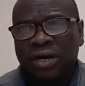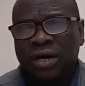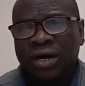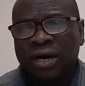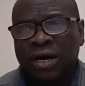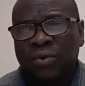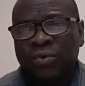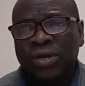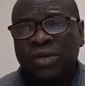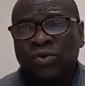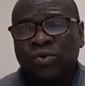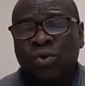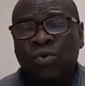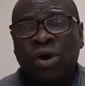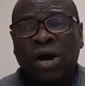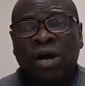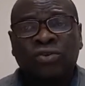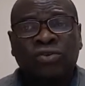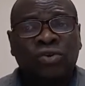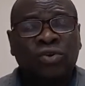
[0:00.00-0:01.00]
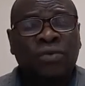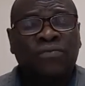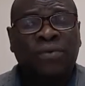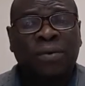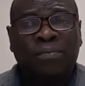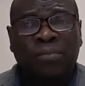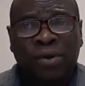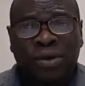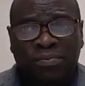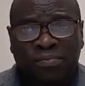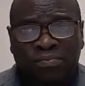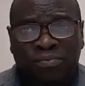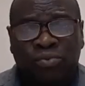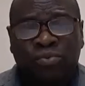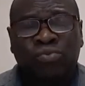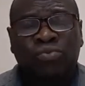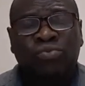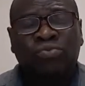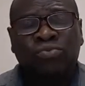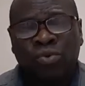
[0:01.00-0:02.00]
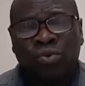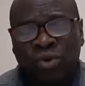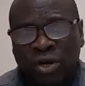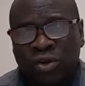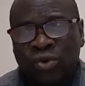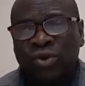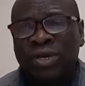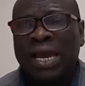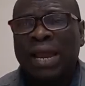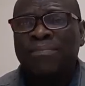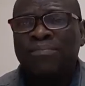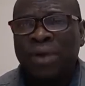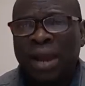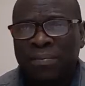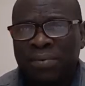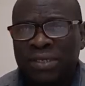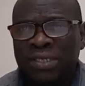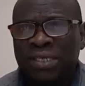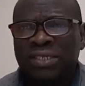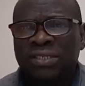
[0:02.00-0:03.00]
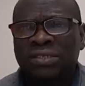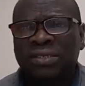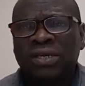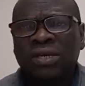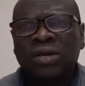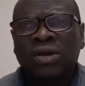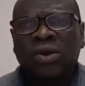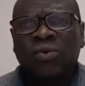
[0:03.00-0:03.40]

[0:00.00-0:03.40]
When you go out to look at properties,